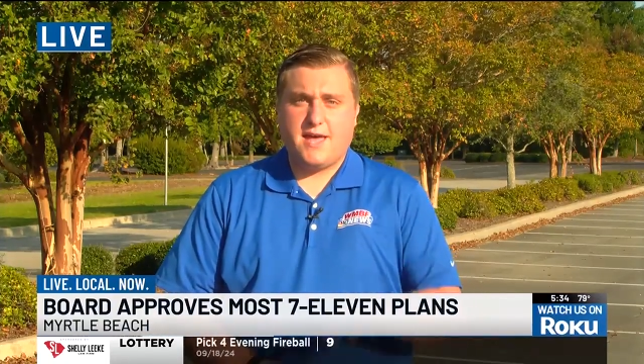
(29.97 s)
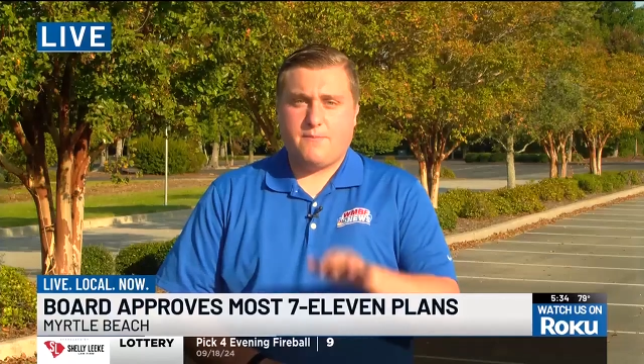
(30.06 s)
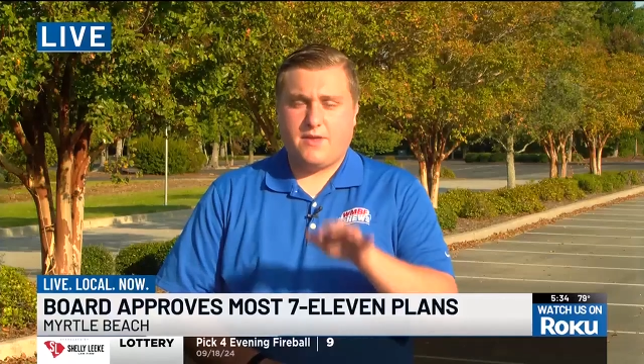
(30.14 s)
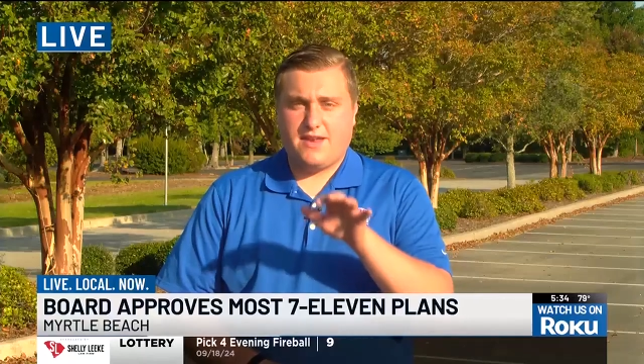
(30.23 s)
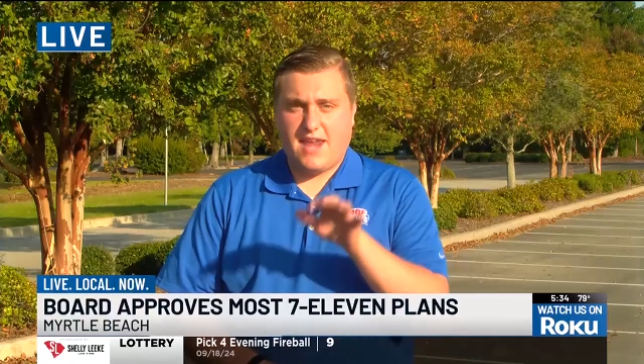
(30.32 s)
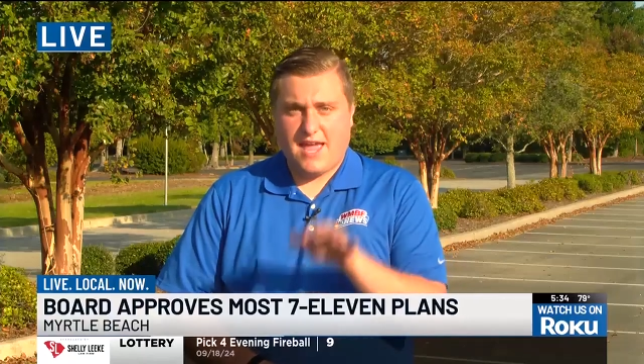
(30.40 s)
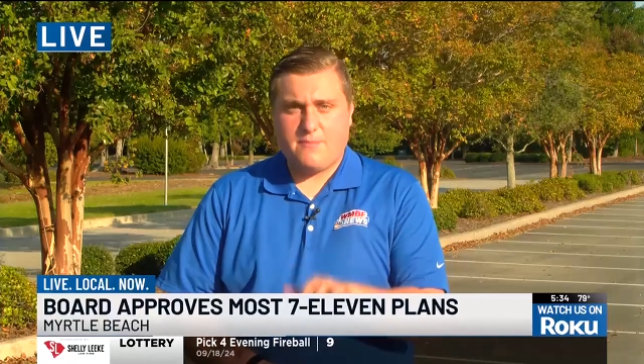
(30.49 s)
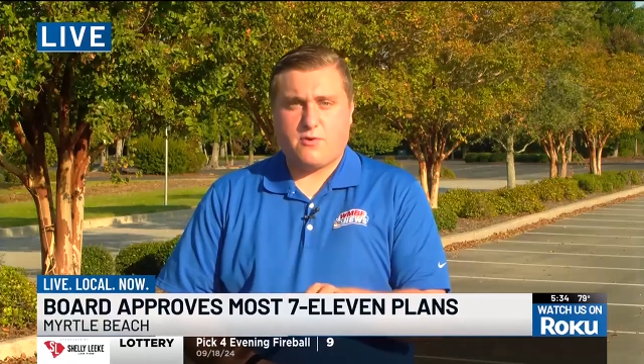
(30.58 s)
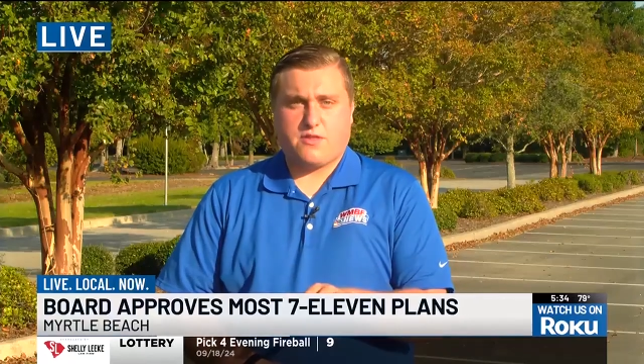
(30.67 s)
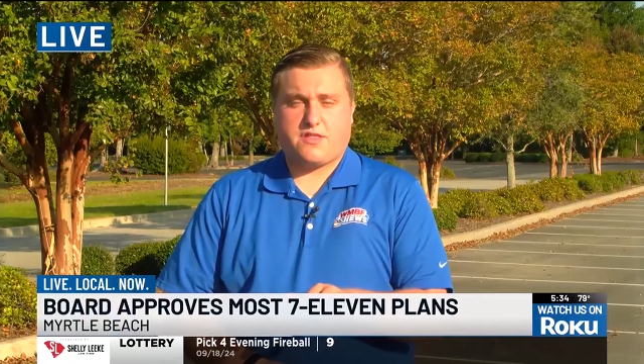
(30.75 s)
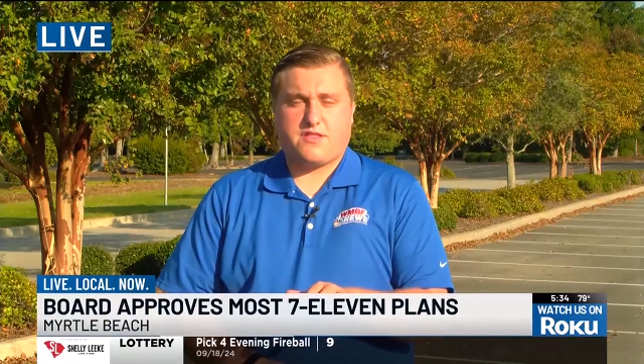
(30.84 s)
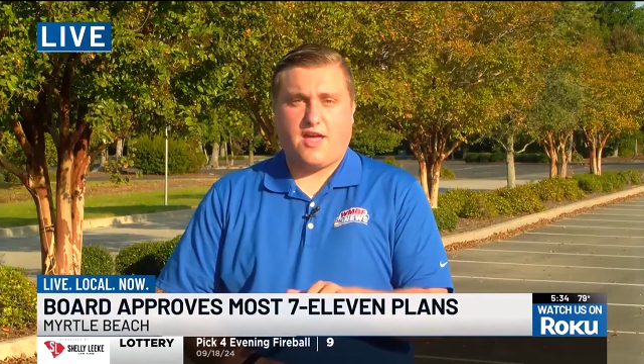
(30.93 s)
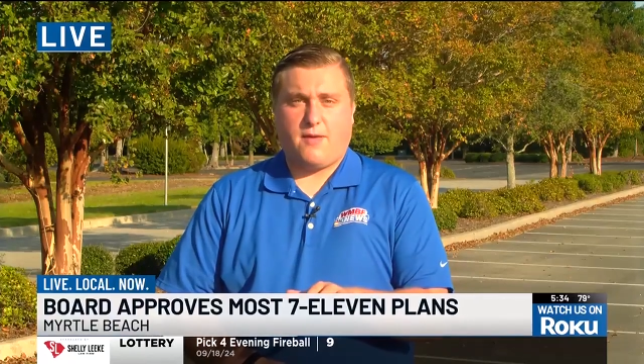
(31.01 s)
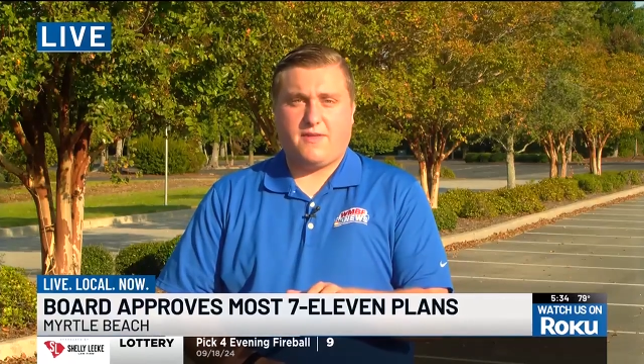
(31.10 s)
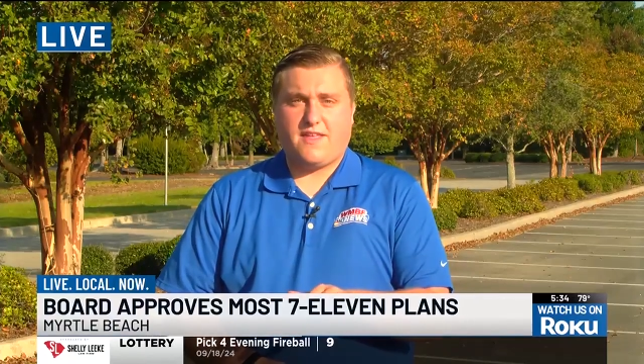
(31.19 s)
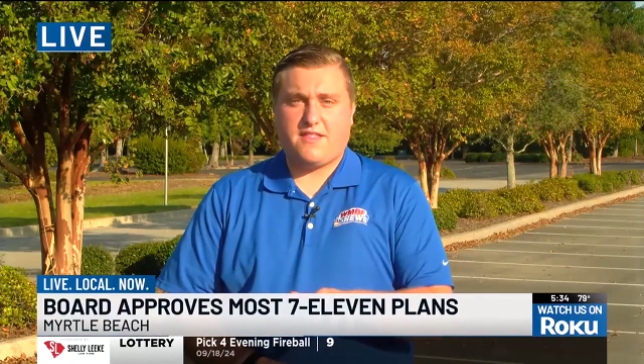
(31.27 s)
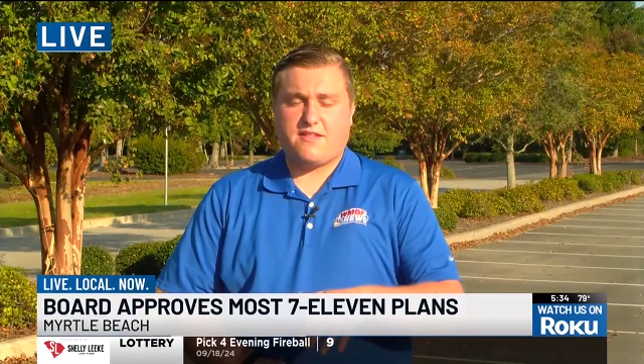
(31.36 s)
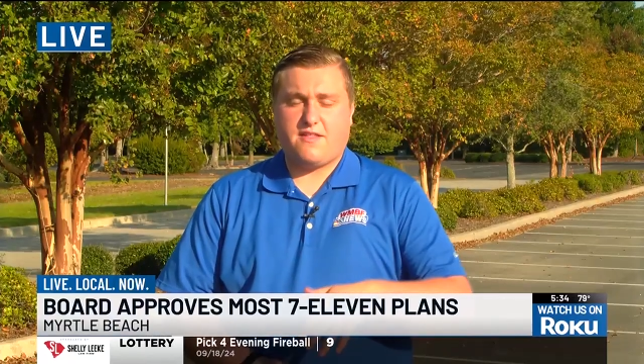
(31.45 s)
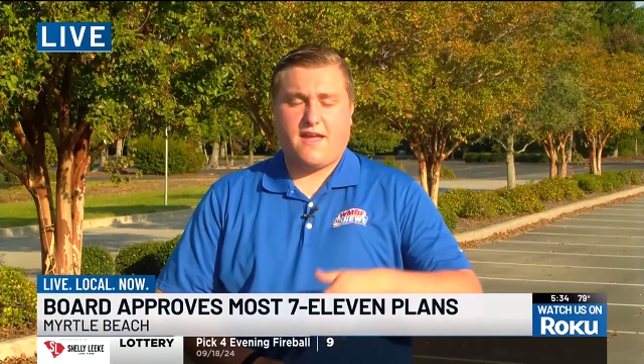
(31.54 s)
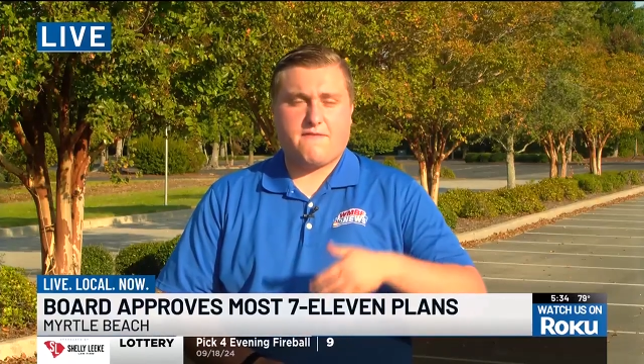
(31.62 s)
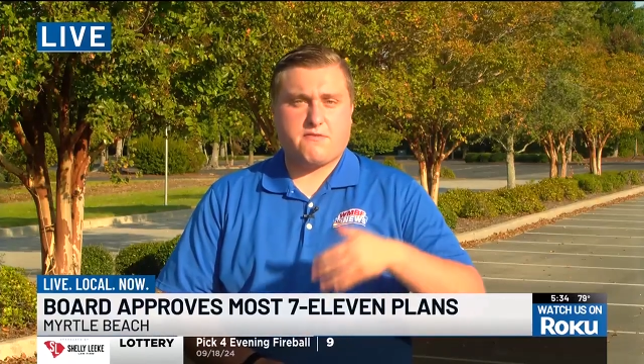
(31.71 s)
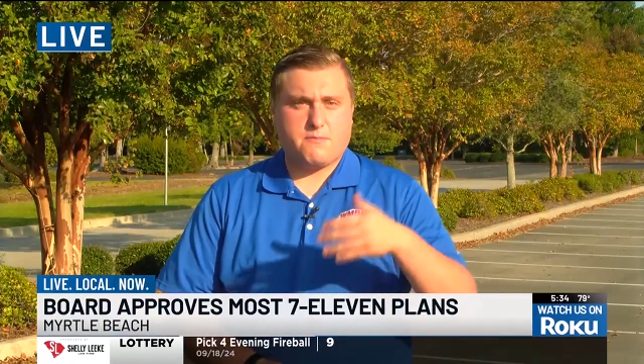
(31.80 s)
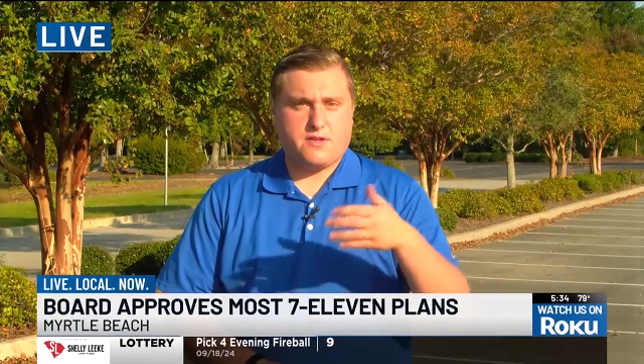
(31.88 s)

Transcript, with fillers: but neighbors tell me they still have some